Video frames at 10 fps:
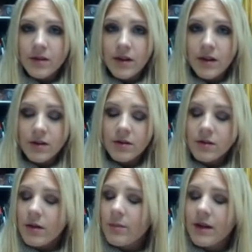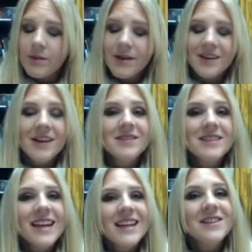
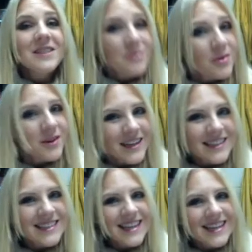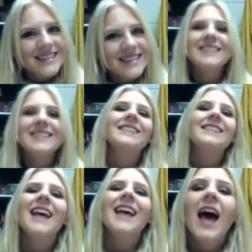in your supporting sentences
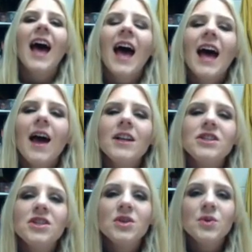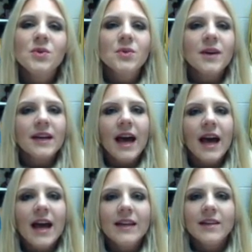to
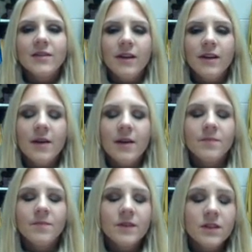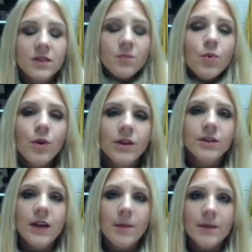kind of to support your
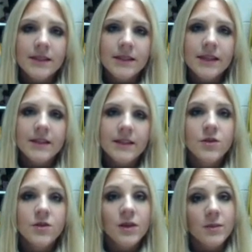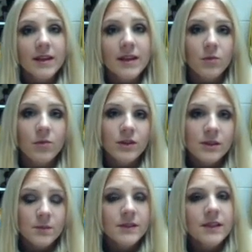topic sentence. You can make them more
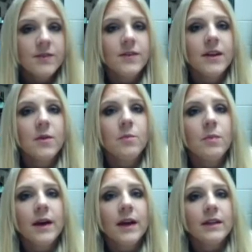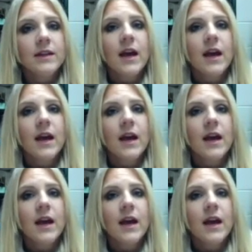specific, but